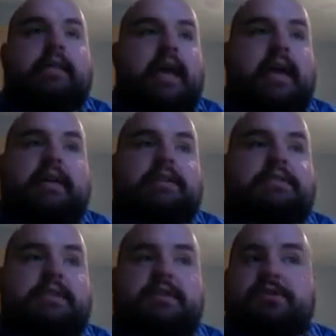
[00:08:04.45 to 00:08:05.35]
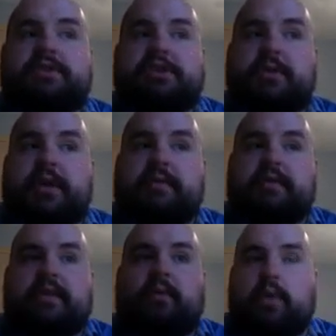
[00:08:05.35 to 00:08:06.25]
they can essentially do
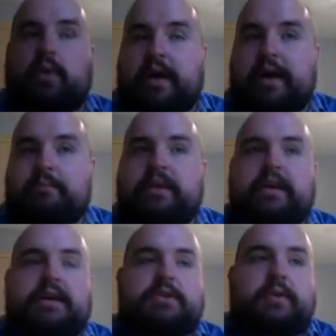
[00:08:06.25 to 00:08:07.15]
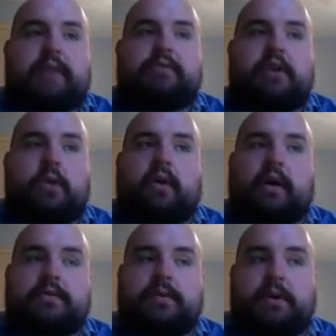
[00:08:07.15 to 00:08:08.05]
whatever they want because you have no
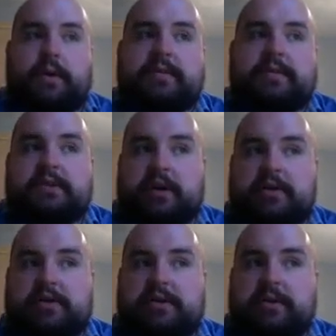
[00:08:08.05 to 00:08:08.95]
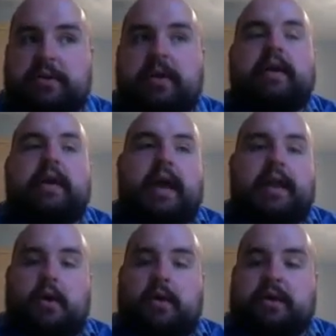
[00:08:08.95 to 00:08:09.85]
one else to turn to
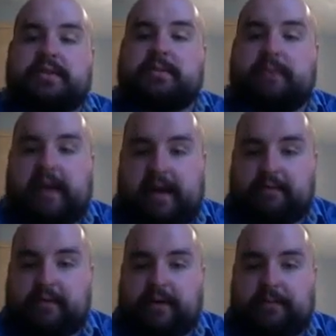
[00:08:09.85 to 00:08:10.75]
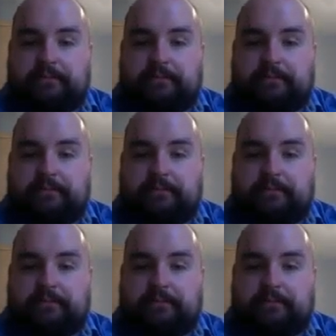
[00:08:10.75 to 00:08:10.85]
and no one else to buy from.